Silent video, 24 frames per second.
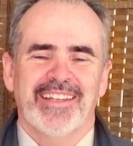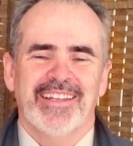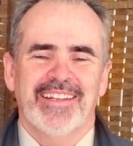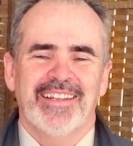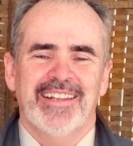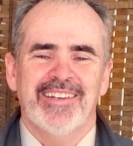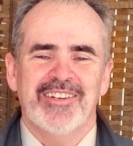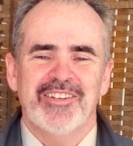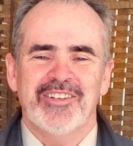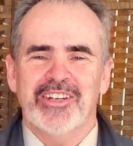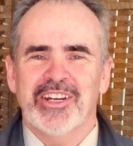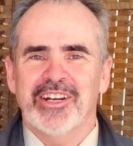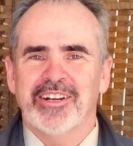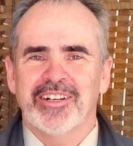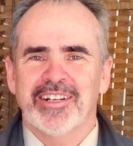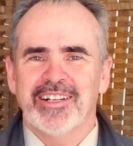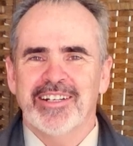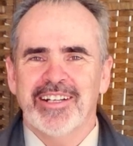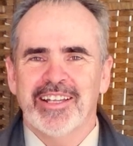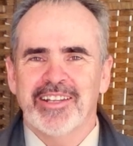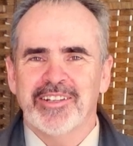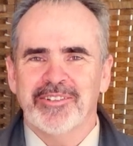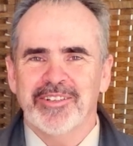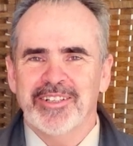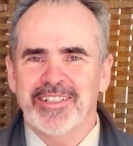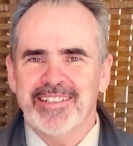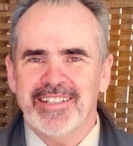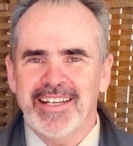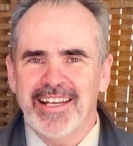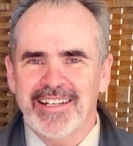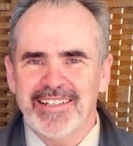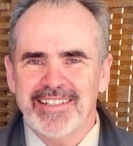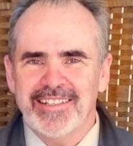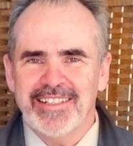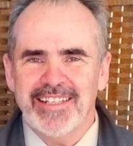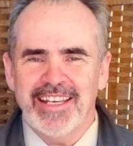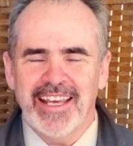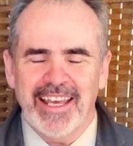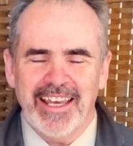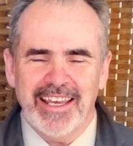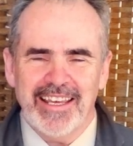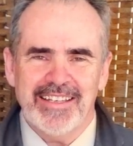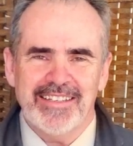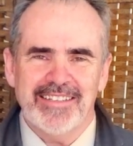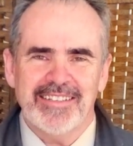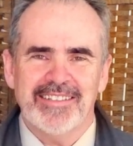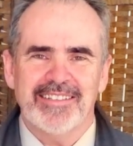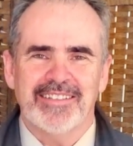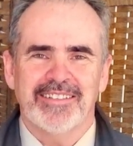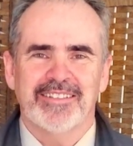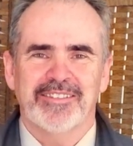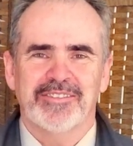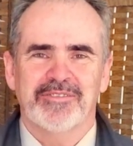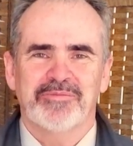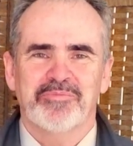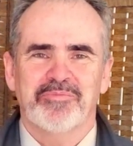They shared another intense gaze.